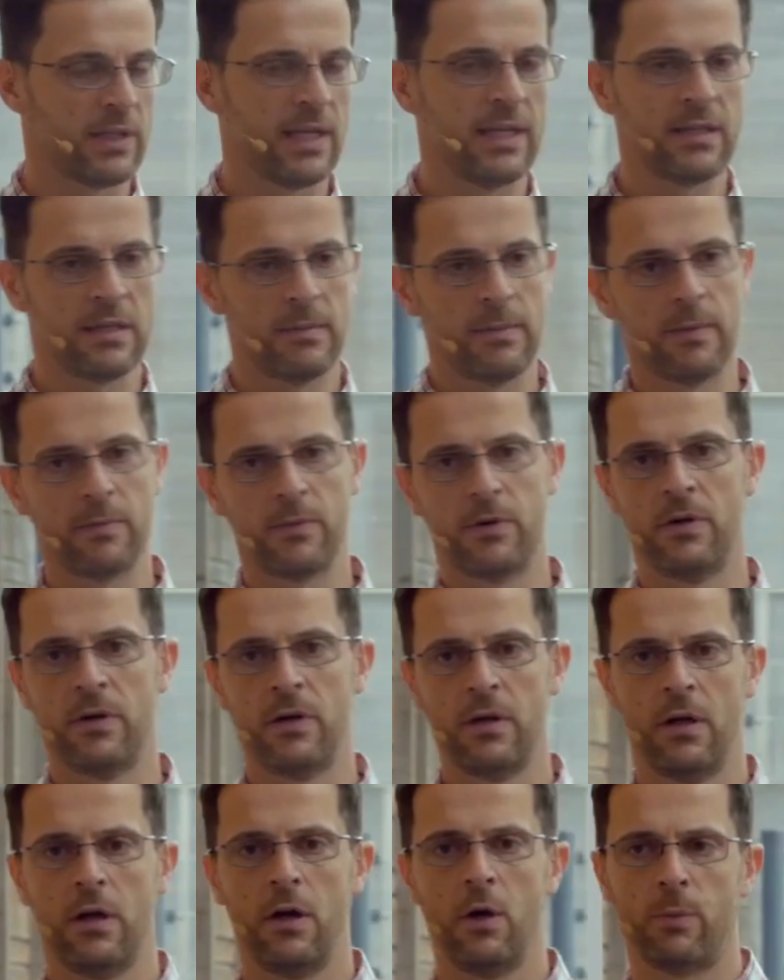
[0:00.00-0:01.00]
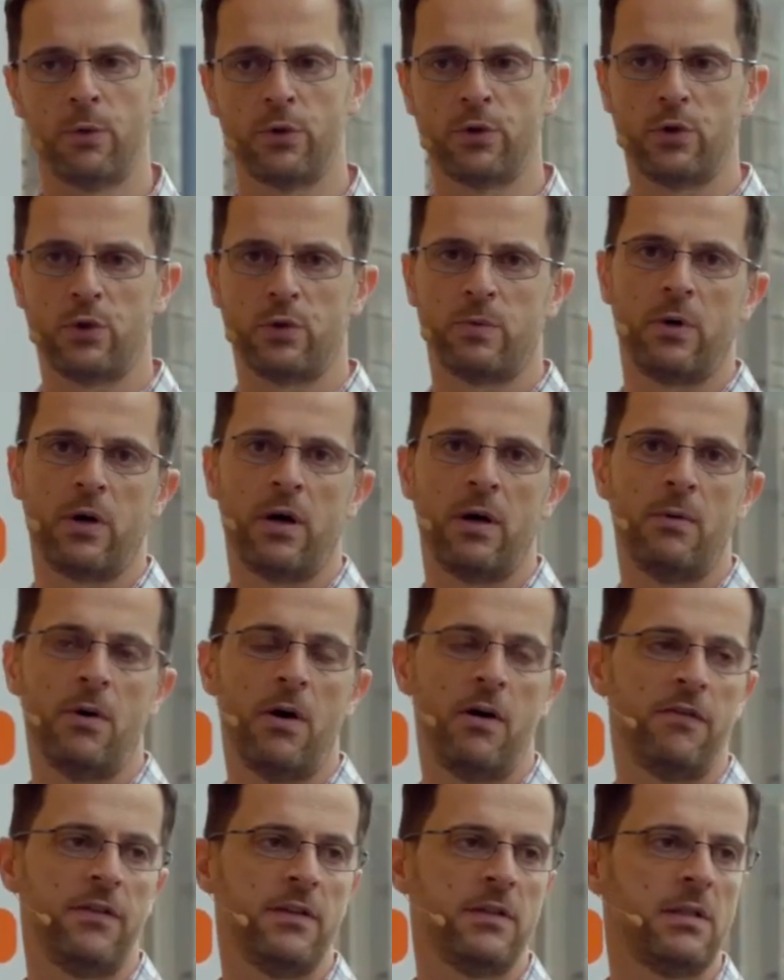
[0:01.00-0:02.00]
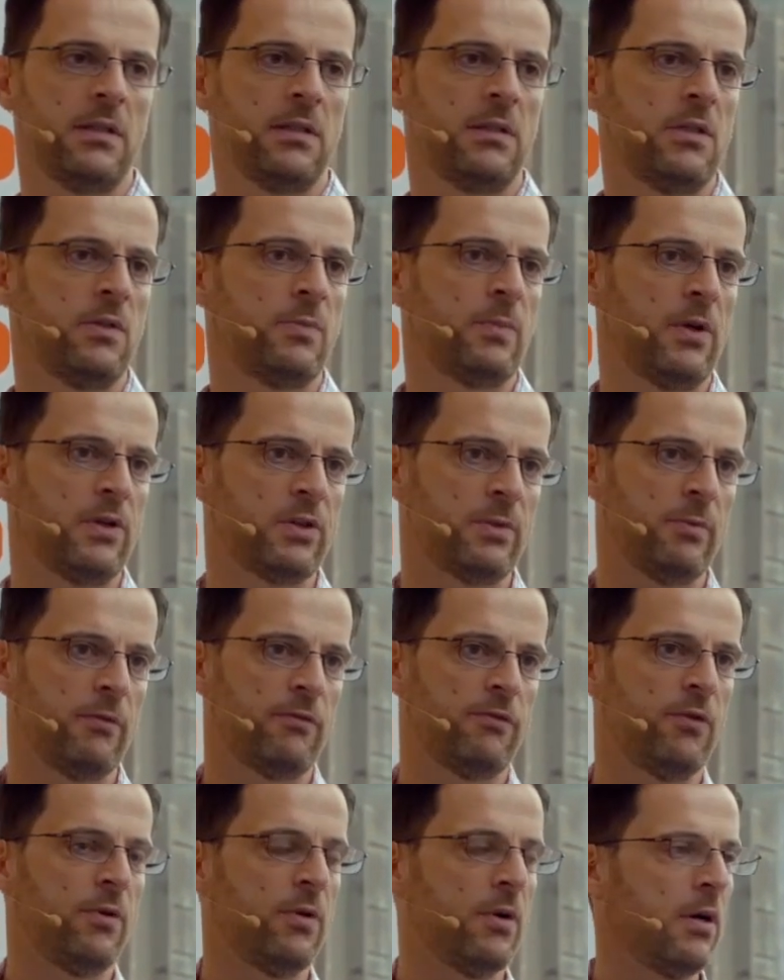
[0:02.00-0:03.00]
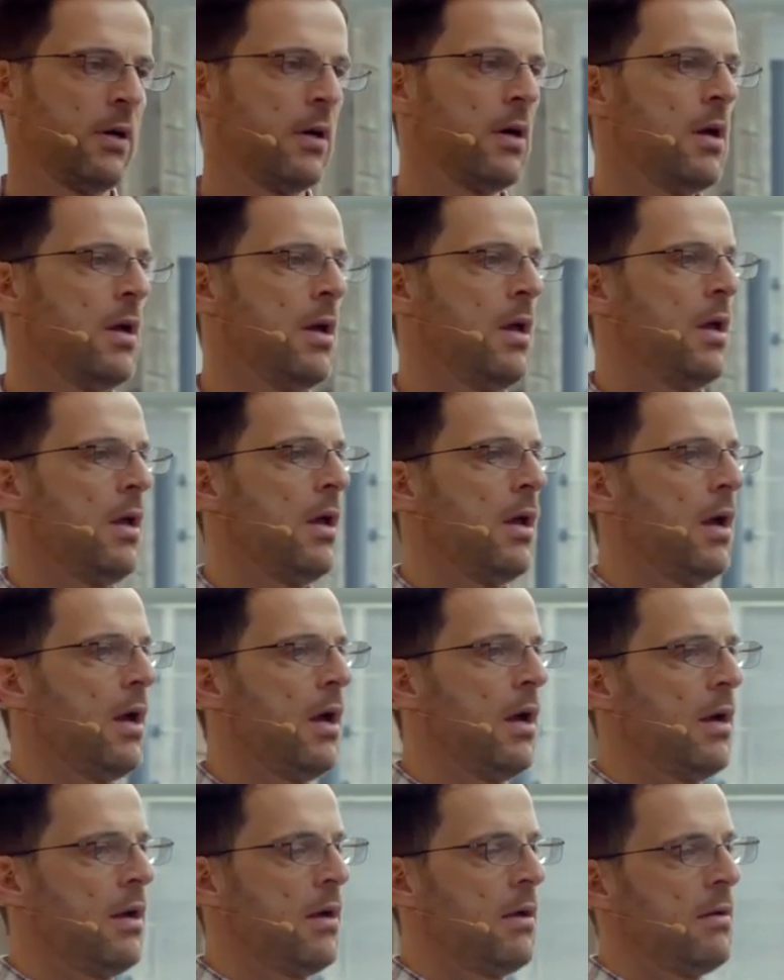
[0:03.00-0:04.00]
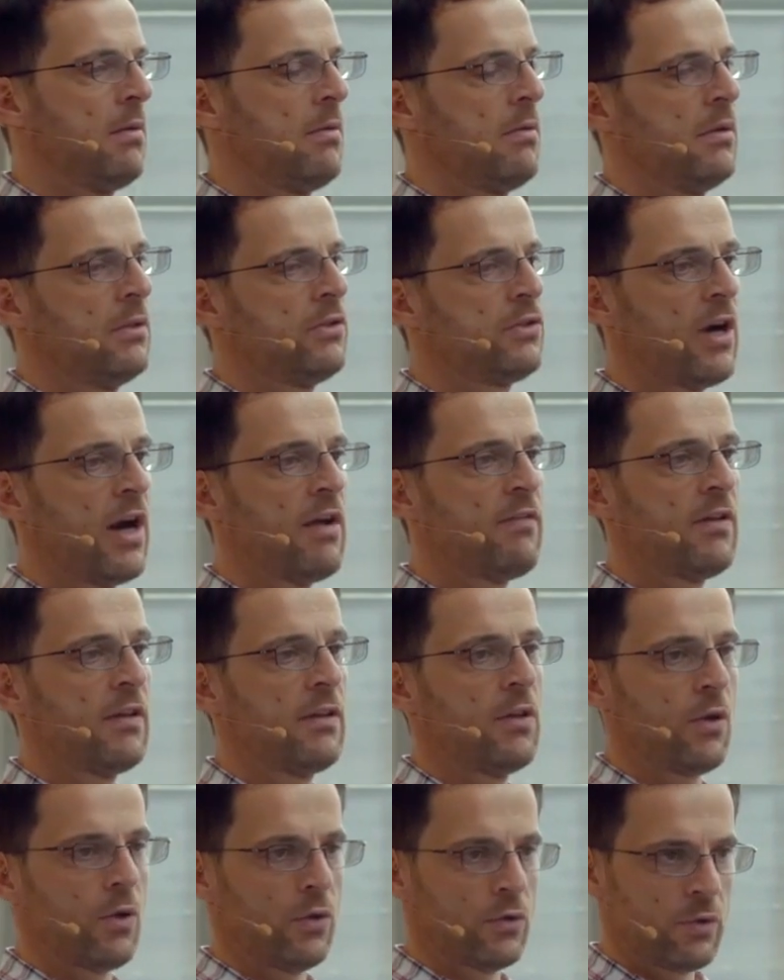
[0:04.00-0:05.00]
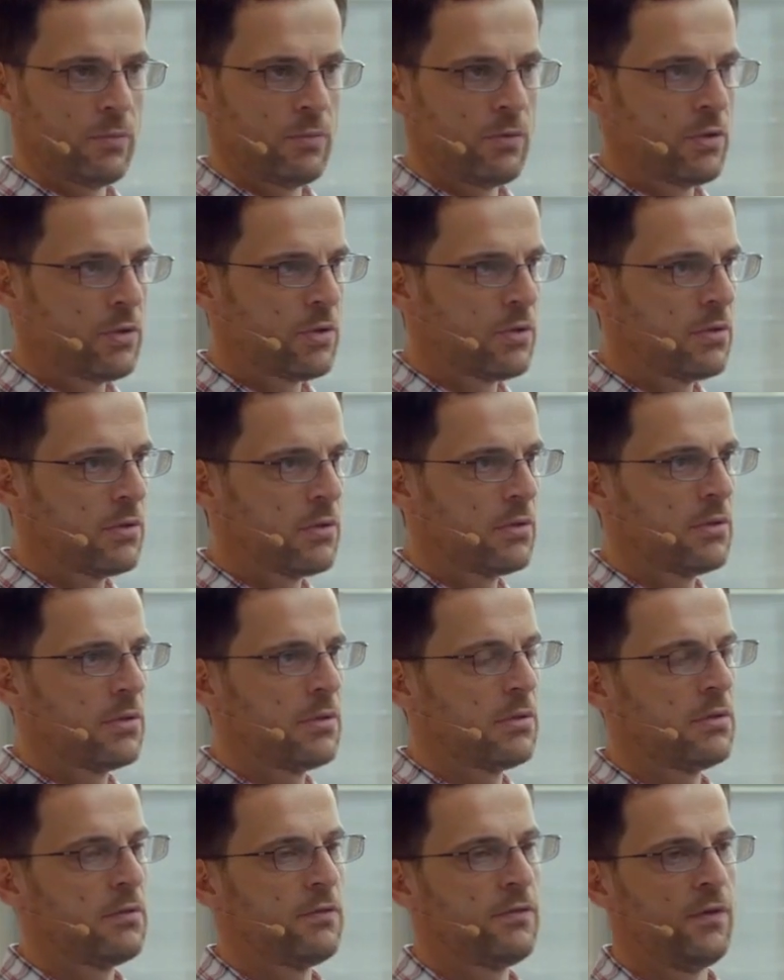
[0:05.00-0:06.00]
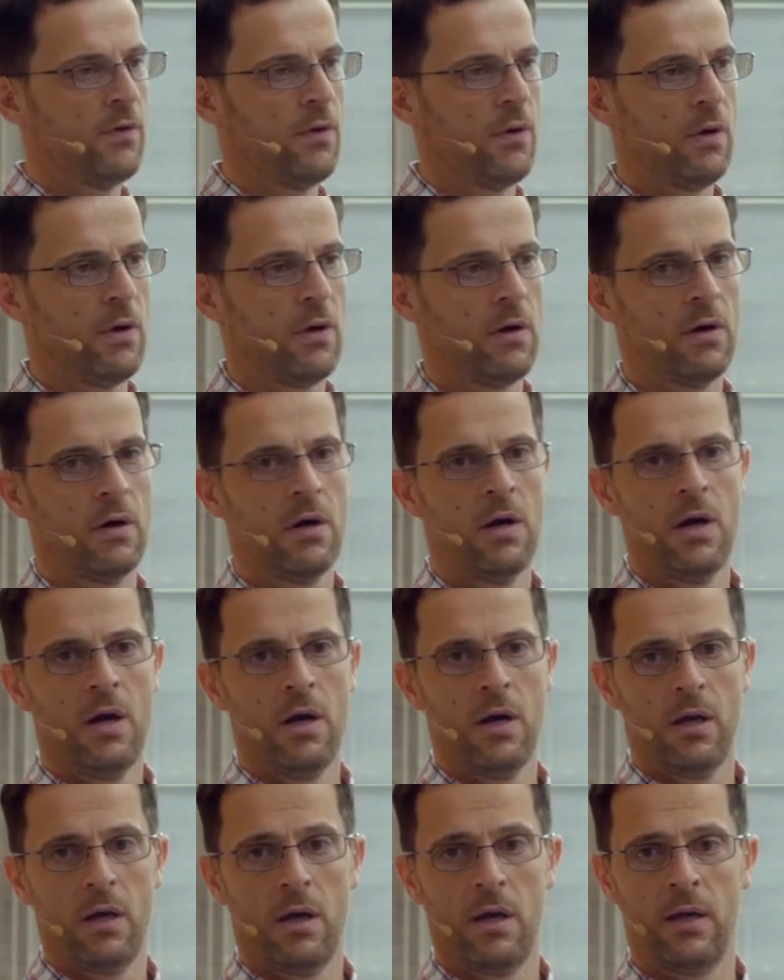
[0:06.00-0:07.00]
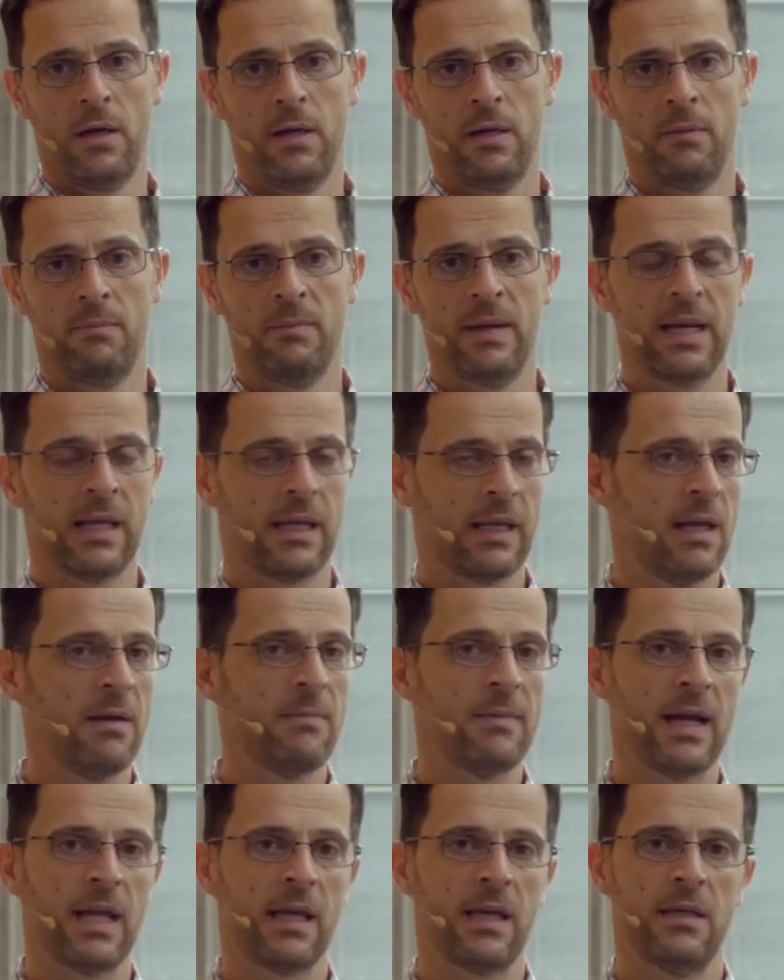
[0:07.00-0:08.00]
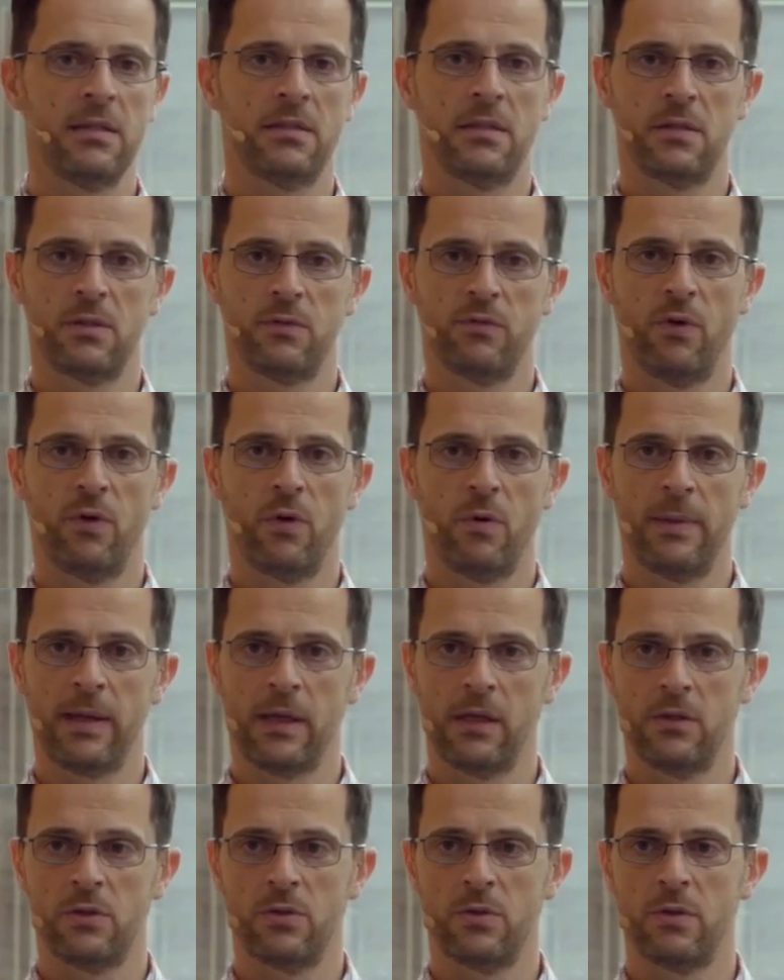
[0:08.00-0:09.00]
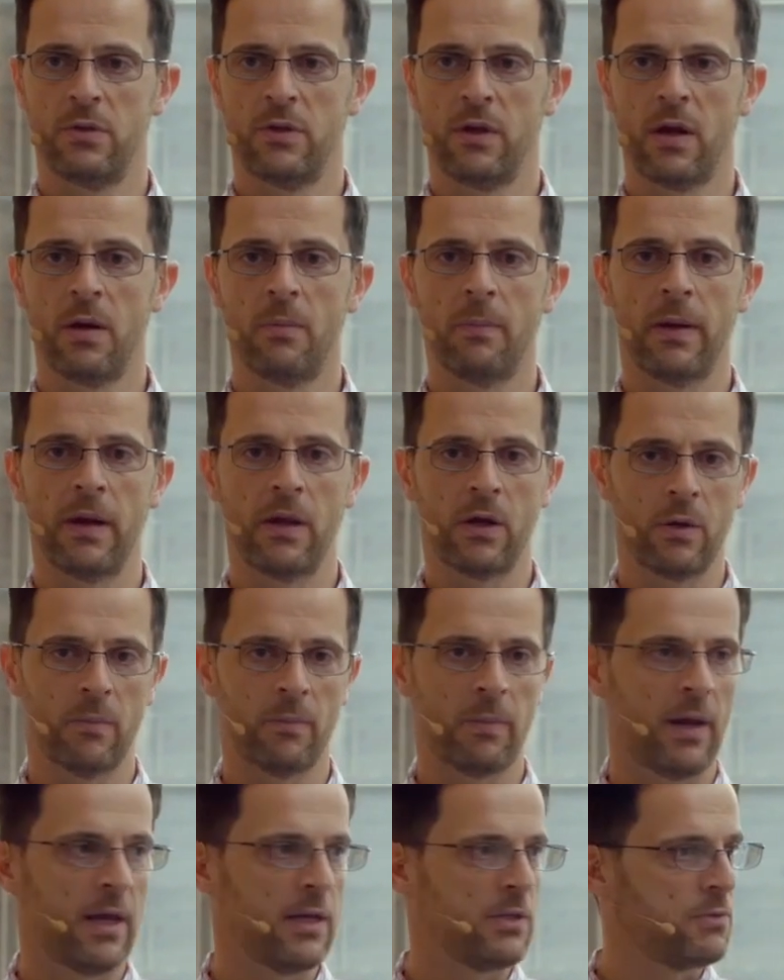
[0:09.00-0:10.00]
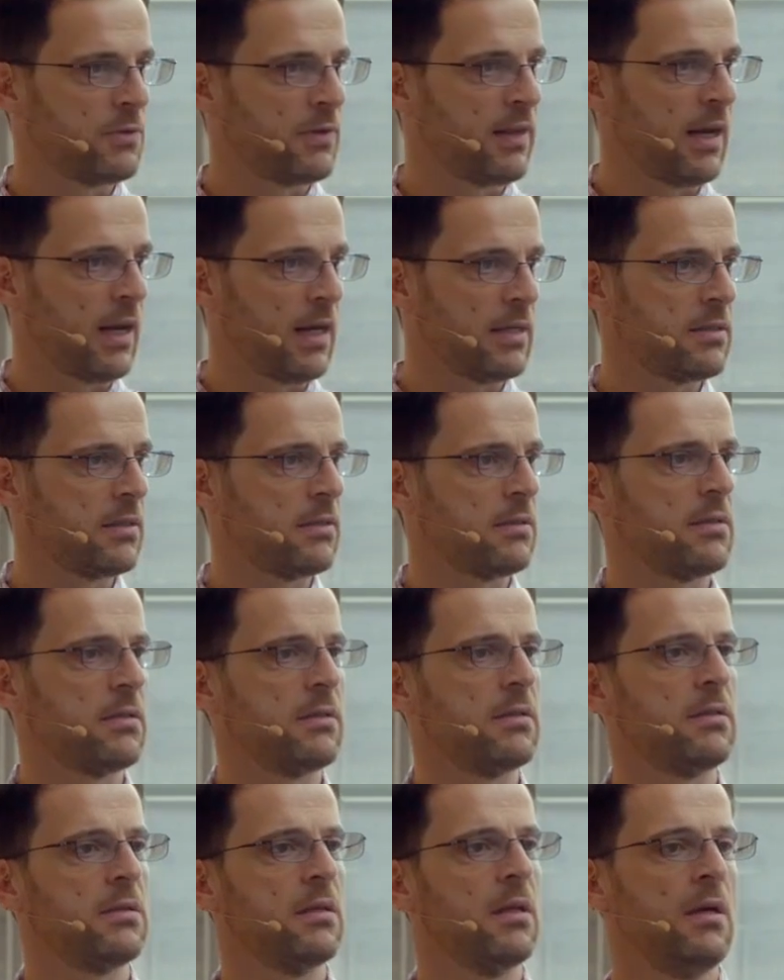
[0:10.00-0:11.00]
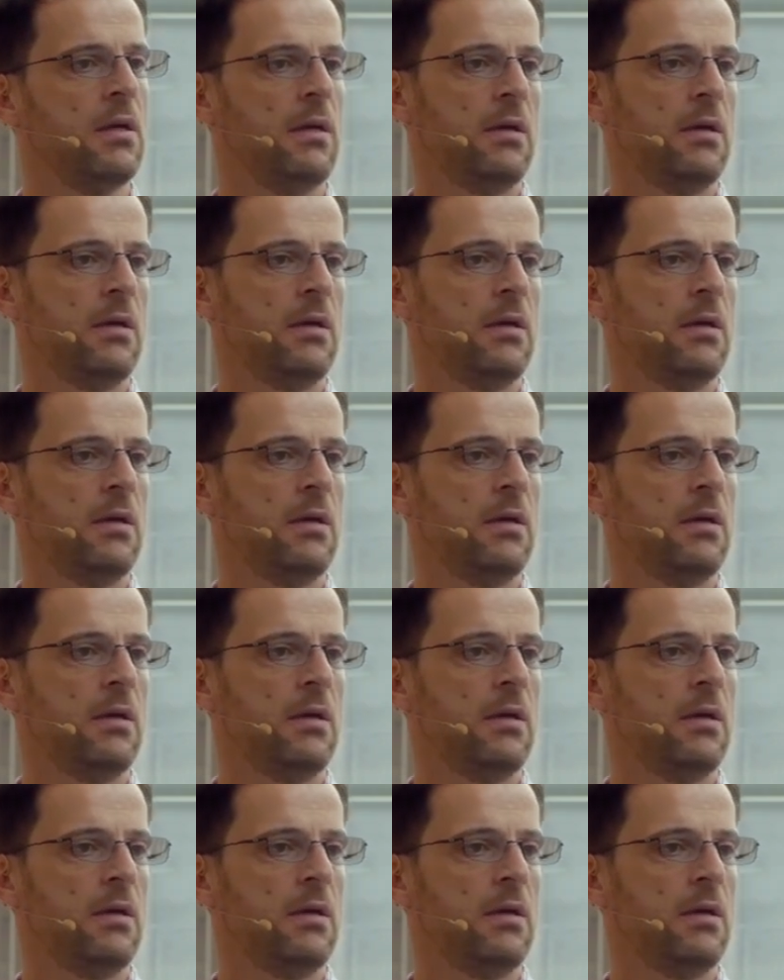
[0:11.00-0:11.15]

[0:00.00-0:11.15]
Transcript: And remember, an open source program office is responsible for driving the contributions, for in many cases for making sure the company complies with the licenses,